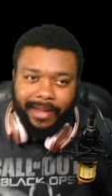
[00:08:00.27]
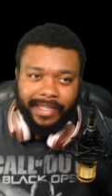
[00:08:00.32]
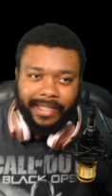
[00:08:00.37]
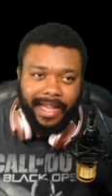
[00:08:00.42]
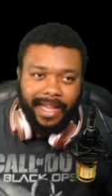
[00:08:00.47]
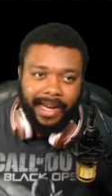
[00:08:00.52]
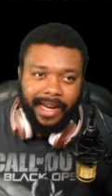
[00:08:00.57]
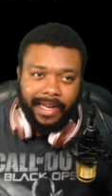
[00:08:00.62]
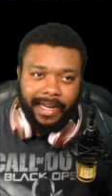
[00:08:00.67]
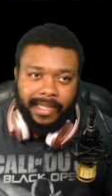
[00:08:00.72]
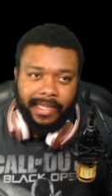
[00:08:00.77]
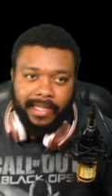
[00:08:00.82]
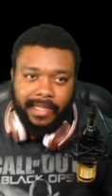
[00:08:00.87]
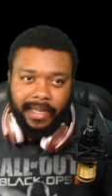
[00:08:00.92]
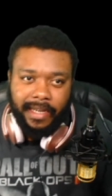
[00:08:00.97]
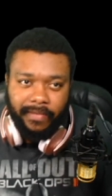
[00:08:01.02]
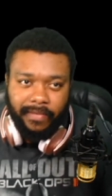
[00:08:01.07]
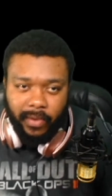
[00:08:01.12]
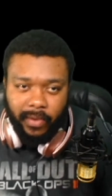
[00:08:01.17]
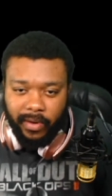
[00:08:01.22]
It's like,
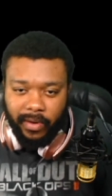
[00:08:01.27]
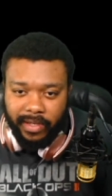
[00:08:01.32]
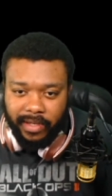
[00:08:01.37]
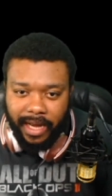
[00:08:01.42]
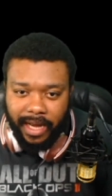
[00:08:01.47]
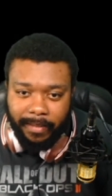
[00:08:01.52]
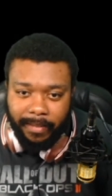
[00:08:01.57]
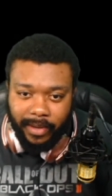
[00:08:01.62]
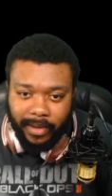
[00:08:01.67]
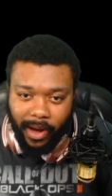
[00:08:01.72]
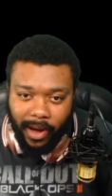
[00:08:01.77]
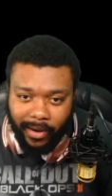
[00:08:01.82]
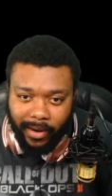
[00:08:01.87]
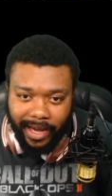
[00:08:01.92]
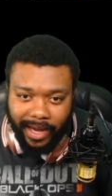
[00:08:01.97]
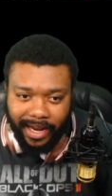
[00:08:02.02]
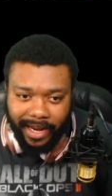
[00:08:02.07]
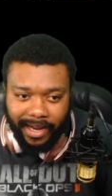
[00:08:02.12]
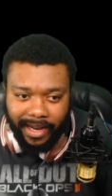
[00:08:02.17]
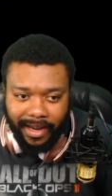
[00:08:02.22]
listen, if you don't stop
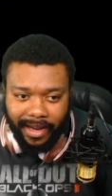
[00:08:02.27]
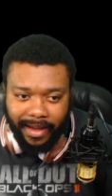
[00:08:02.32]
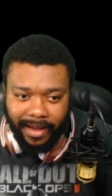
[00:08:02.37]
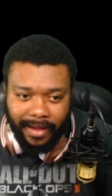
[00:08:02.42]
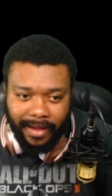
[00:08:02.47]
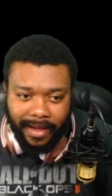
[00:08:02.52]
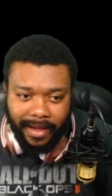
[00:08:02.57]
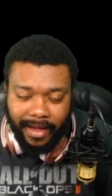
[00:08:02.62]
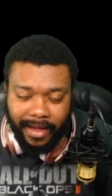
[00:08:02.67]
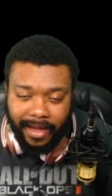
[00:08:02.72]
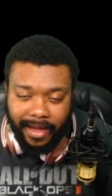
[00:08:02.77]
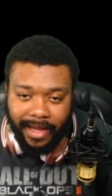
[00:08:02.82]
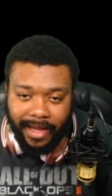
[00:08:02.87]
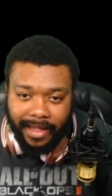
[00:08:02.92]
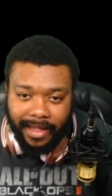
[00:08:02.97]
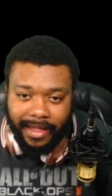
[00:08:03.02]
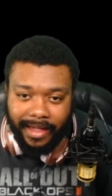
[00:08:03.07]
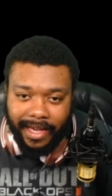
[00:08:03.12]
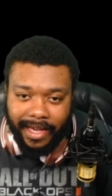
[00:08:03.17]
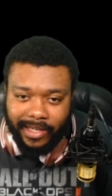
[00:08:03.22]
talking,
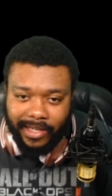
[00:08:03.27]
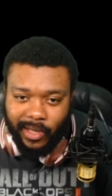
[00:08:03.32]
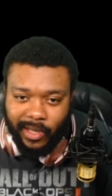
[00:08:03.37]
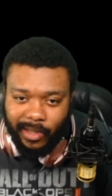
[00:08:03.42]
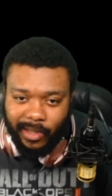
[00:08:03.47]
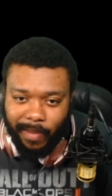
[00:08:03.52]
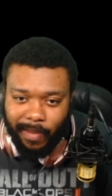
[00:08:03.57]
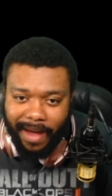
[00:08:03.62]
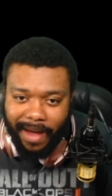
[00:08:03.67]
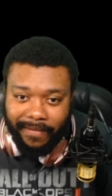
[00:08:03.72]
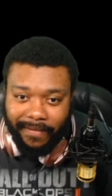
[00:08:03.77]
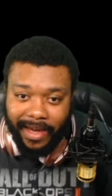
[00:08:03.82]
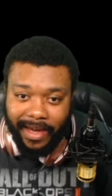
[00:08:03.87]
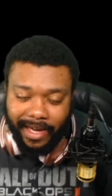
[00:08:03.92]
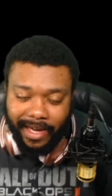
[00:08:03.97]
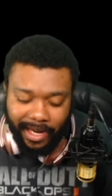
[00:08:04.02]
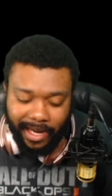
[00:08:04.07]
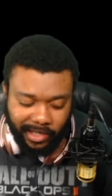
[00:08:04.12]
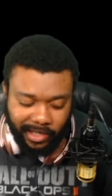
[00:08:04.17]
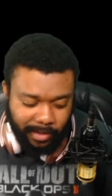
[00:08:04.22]
this is my
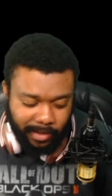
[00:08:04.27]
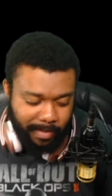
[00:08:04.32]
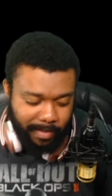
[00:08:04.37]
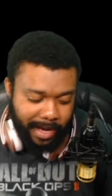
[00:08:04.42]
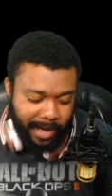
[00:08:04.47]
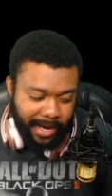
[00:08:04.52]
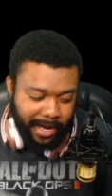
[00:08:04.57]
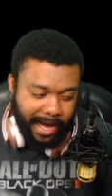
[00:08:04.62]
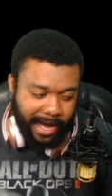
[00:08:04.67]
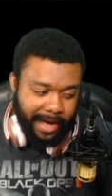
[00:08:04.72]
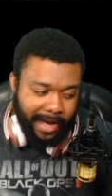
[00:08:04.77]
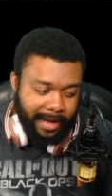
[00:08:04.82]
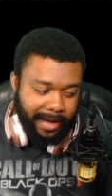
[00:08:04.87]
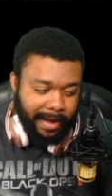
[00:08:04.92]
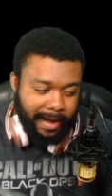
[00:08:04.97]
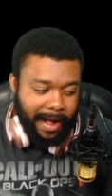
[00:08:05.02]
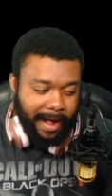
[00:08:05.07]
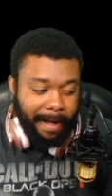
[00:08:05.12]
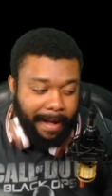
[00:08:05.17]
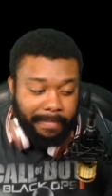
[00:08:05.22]
vacation, my guy.
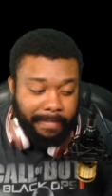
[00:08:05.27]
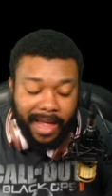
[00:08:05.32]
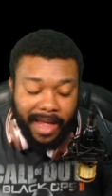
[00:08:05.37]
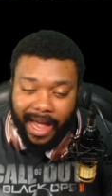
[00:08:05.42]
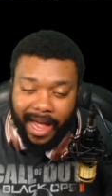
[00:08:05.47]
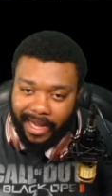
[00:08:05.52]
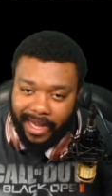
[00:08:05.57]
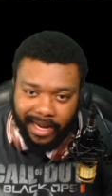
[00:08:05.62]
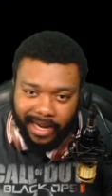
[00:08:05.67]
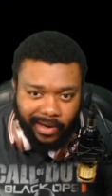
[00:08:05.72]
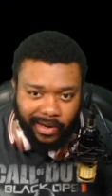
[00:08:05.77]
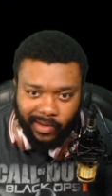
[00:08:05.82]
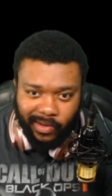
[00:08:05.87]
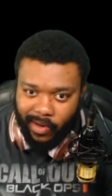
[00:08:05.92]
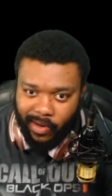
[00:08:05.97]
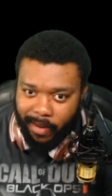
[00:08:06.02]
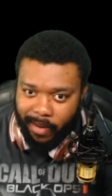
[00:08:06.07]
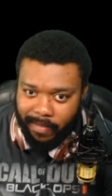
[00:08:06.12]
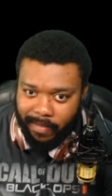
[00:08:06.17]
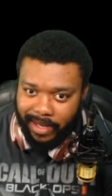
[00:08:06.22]
I'm not here to
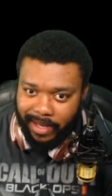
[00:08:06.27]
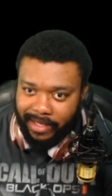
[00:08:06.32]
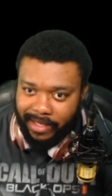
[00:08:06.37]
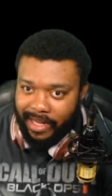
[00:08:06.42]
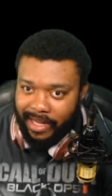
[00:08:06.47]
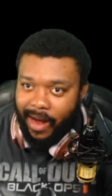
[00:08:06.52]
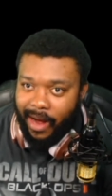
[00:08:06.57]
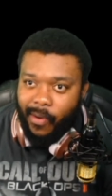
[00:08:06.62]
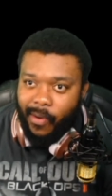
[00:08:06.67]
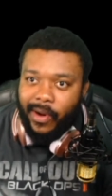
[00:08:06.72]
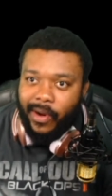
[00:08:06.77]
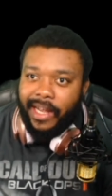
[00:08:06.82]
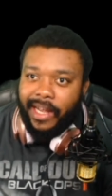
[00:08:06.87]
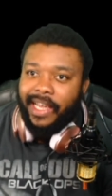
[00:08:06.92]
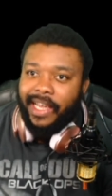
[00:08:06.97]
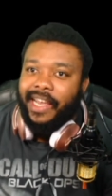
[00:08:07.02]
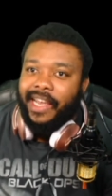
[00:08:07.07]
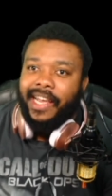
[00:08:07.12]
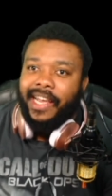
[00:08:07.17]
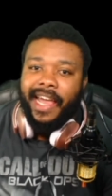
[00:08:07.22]
talk business. I don't want to
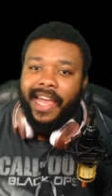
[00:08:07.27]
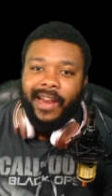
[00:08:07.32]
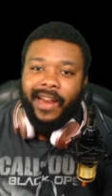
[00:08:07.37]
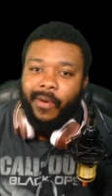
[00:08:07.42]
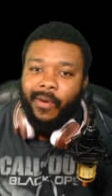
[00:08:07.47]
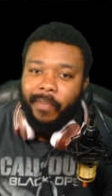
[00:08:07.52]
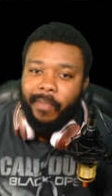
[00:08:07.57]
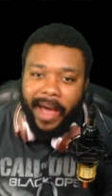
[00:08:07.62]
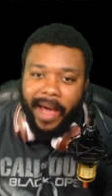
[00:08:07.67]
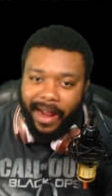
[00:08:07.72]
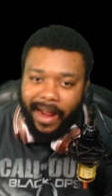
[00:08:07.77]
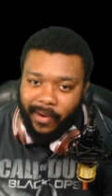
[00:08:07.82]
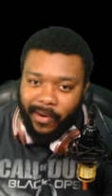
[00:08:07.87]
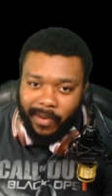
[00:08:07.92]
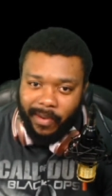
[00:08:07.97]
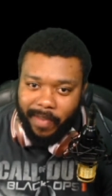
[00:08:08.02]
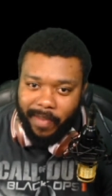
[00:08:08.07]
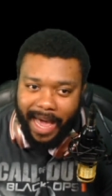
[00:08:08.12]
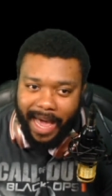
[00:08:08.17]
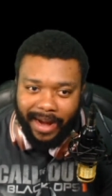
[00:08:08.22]
get no pat on
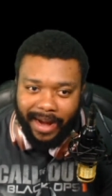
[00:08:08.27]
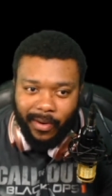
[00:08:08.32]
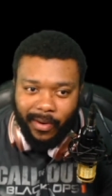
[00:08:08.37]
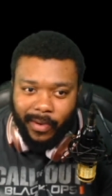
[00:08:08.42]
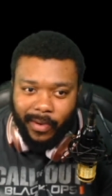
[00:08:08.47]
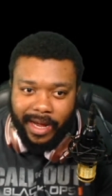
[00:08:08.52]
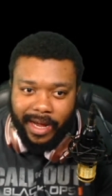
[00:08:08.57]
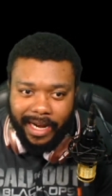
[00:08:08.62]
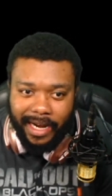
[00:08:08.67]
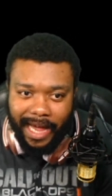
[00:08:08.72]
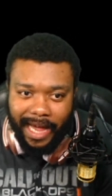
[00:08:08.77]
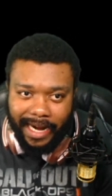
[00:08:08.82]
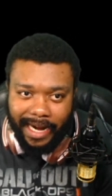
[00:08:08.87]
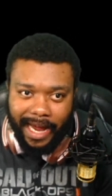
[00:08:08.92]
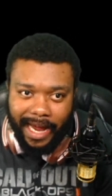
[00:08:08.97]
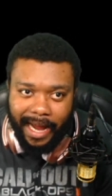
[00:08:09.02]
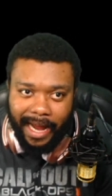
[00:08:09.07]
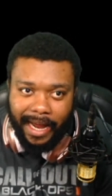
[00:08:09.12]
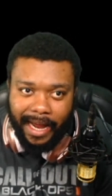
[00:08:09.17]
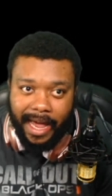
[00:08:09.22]
the back, no nothing like
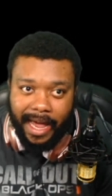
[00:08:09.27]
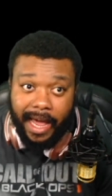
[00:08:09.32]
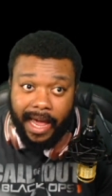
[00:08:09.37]
that.